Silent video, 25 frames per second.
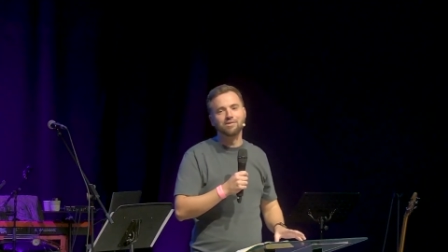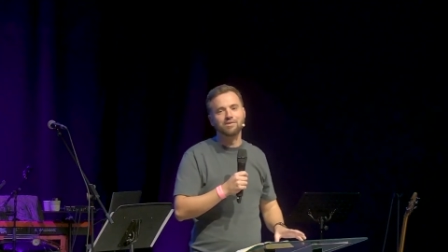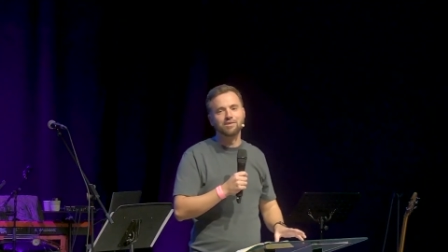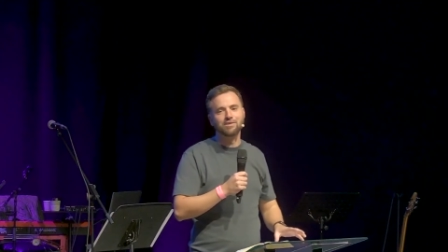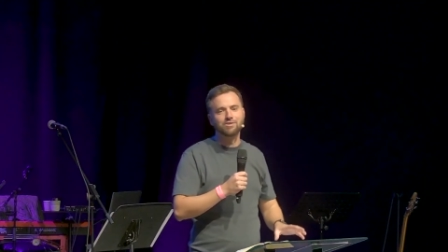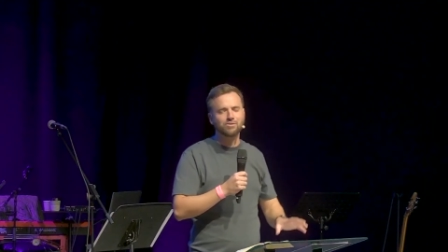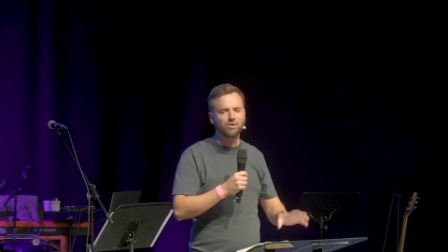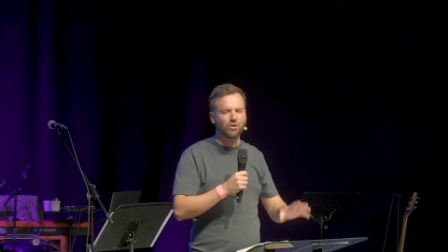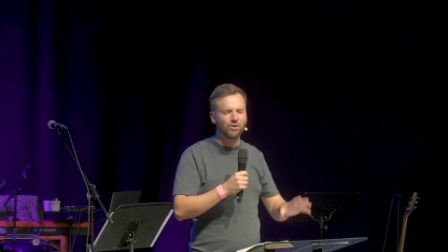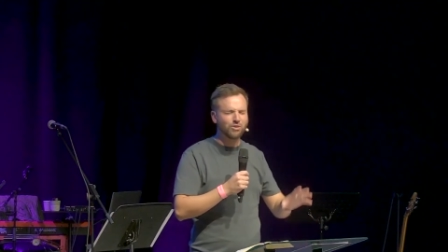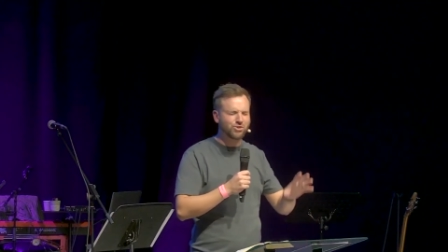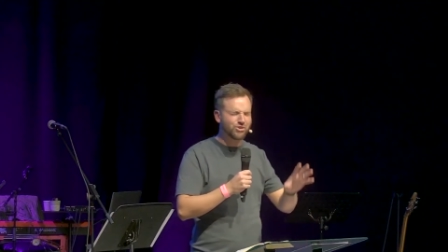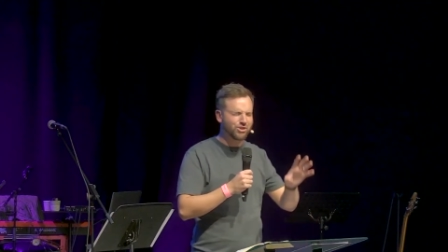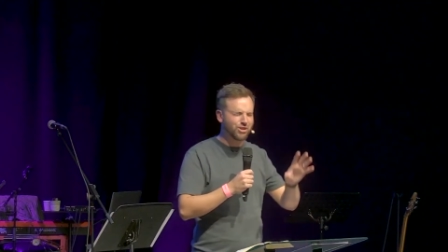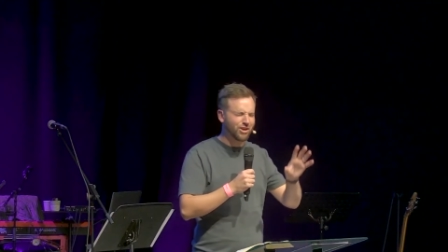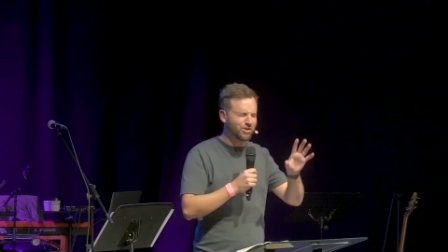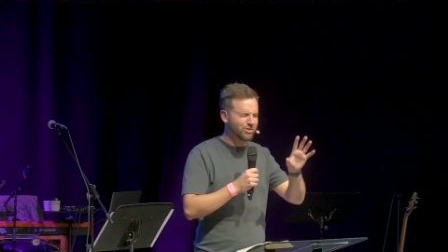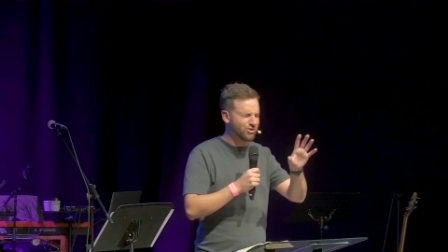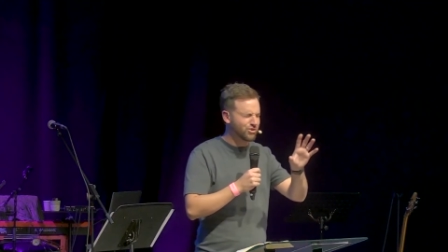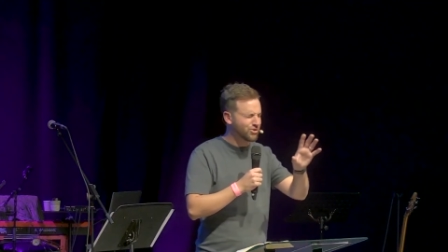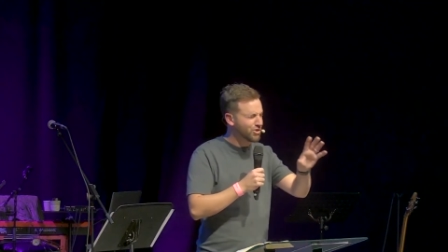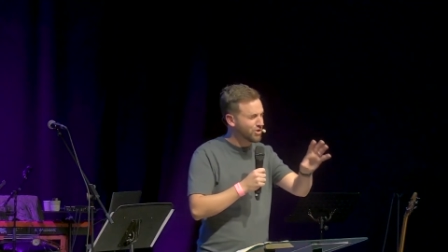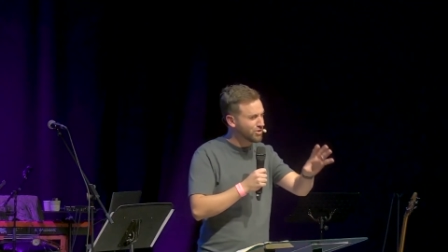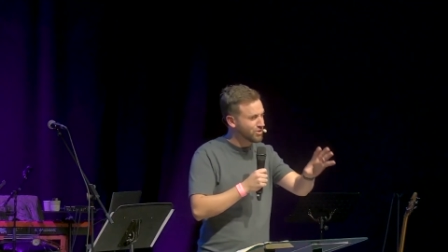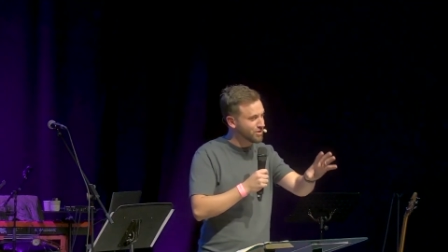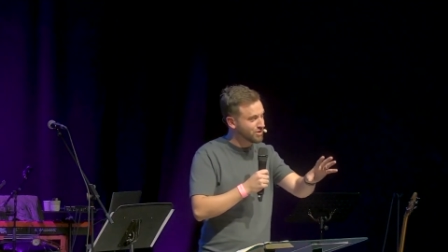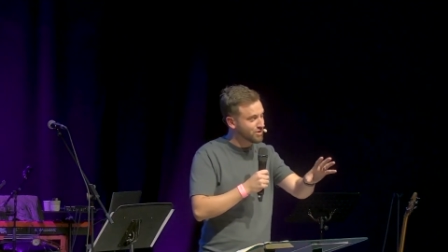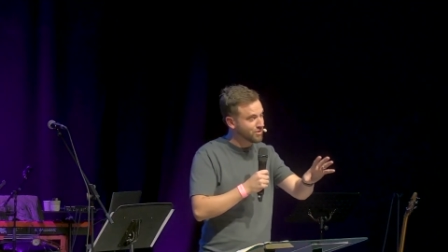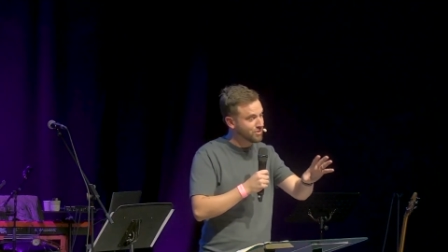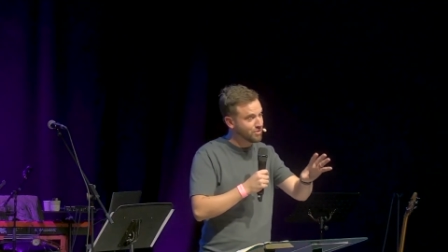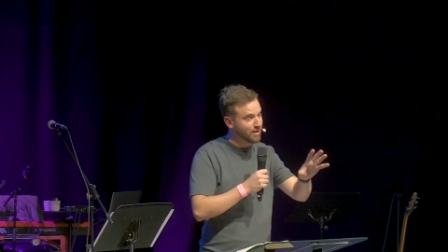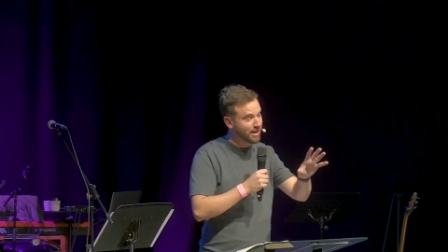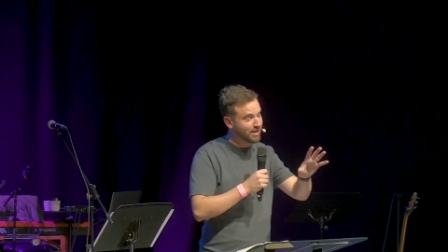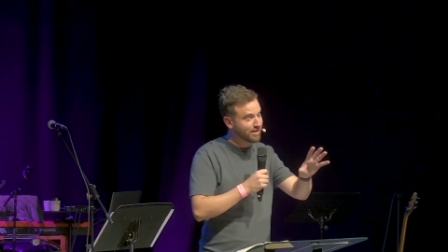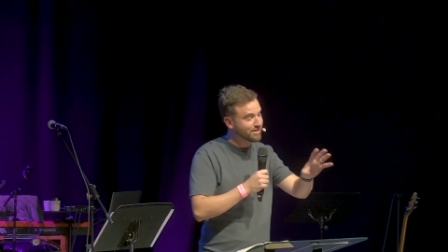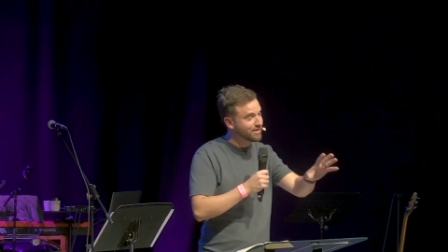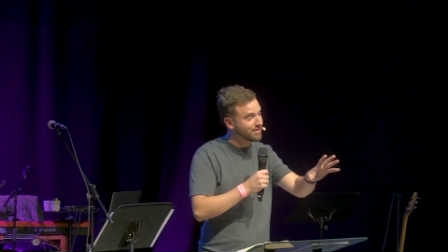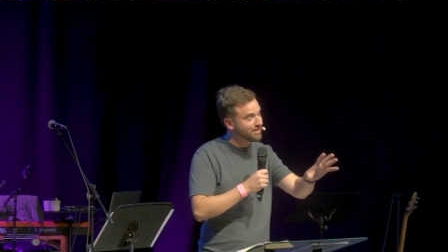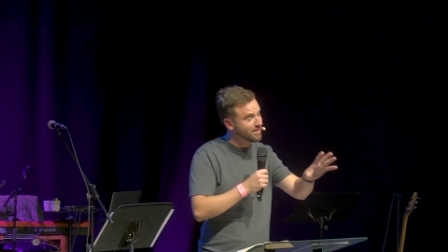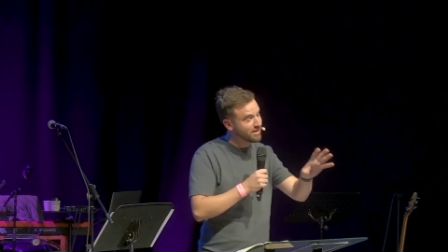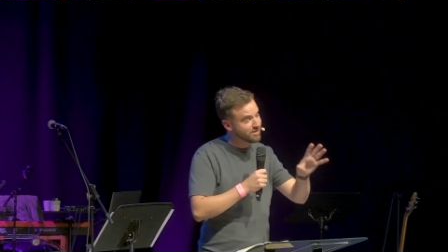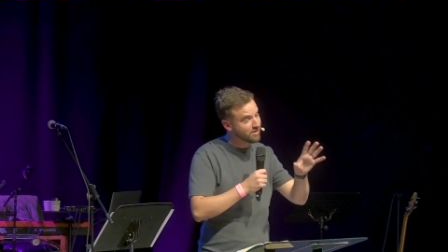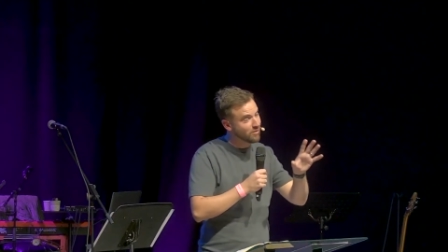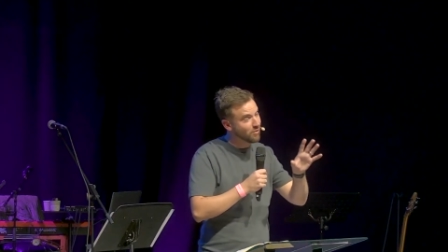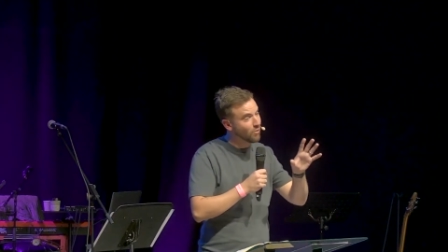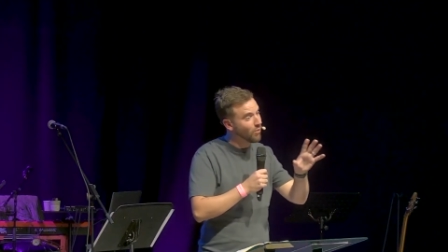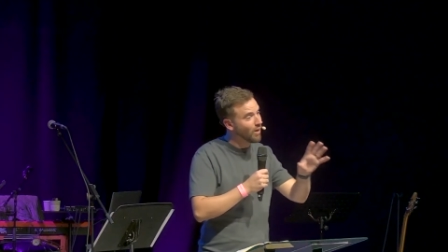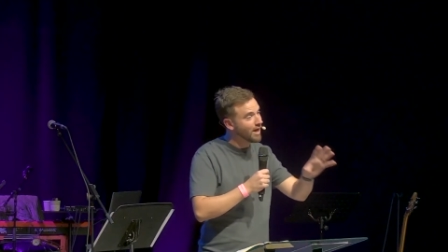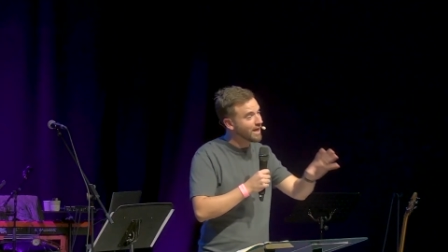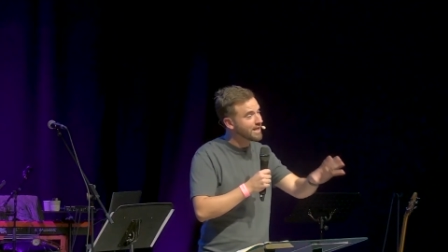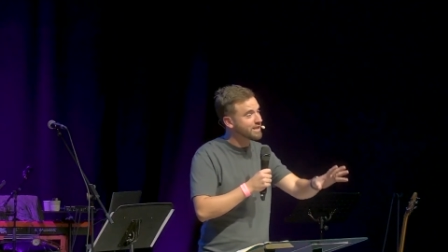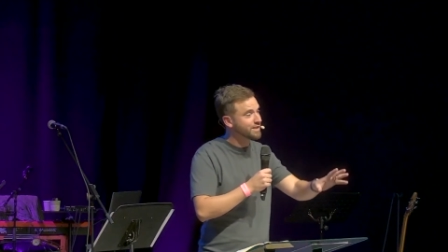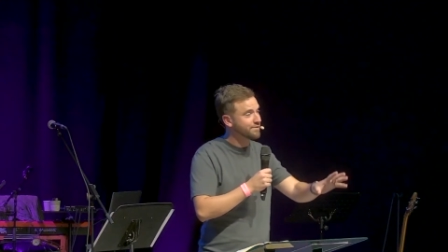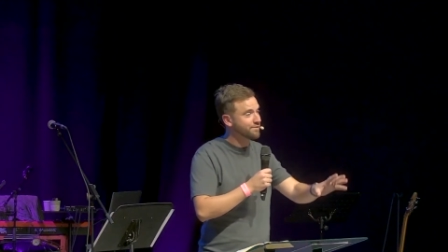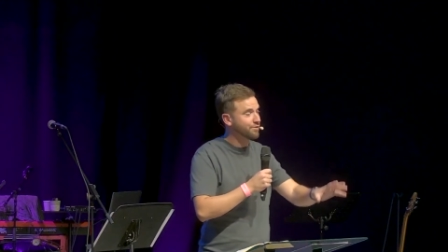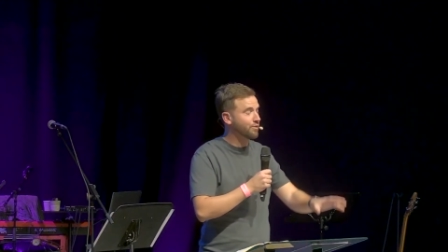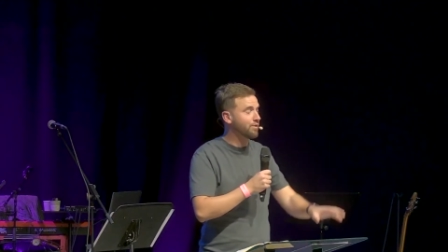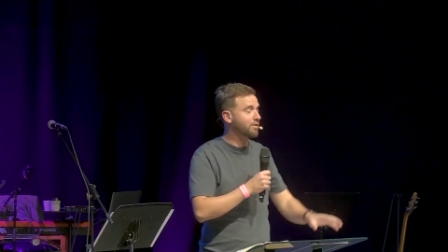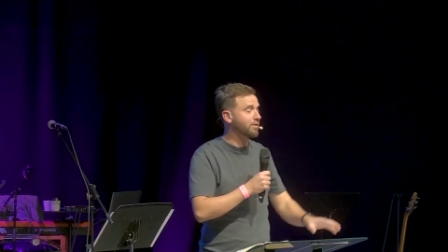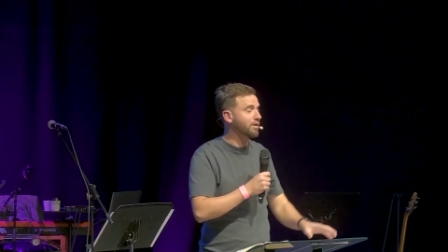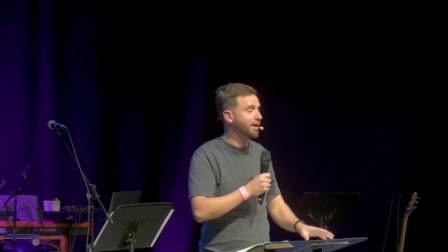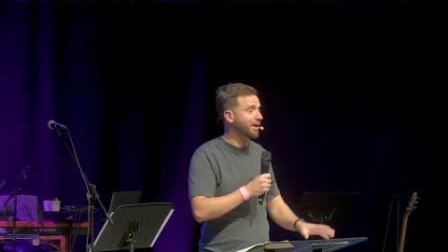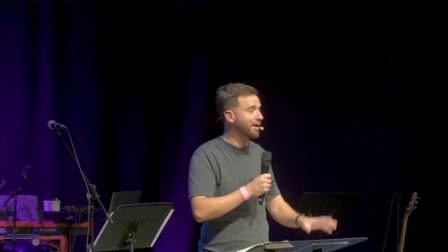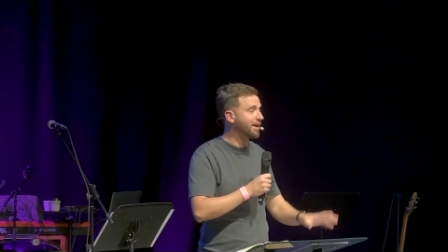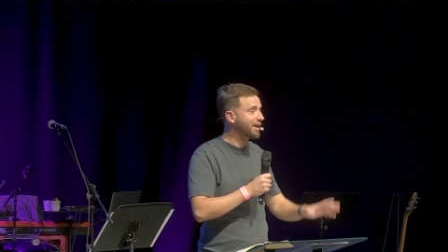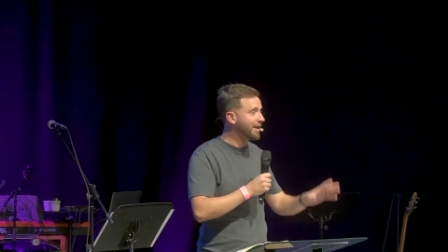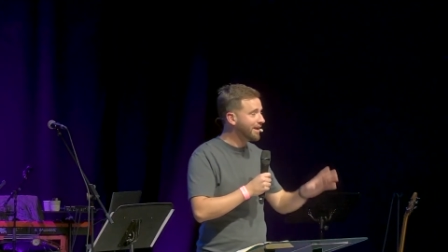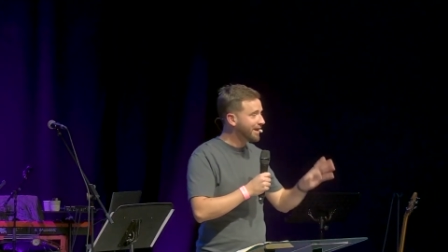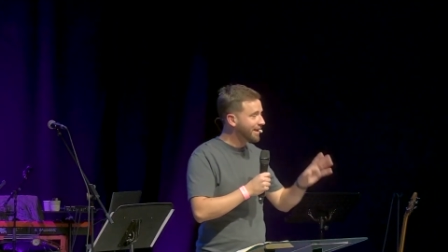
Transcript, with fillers: It's not just Judas who thinks this is a wasteful thing.